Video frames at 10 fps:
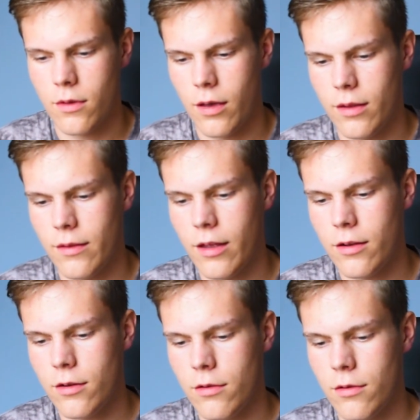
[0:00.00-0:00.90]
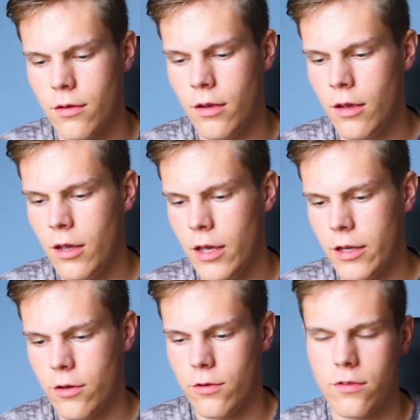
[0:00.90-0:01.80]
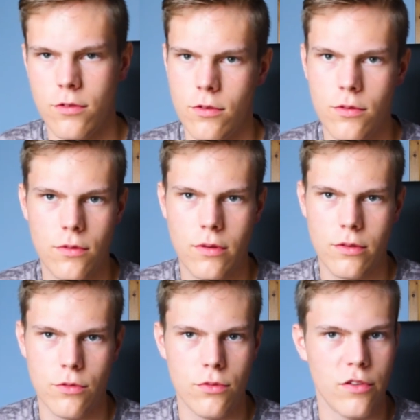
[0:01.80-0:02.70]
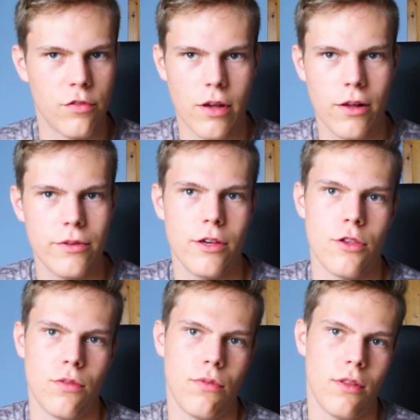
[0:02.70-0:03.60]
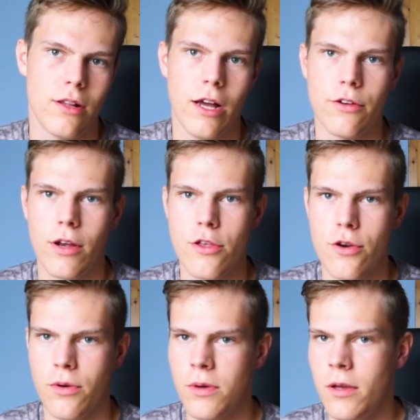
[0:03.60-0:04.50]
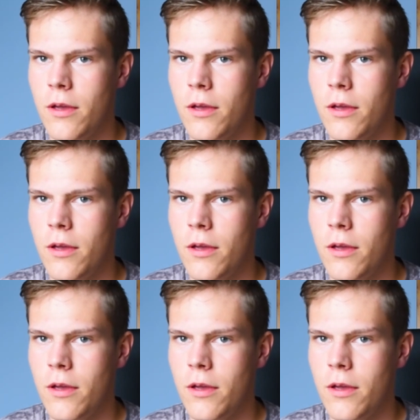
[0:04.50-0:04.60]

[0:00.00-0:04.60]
And then it can also do different calculations with the glide ratio.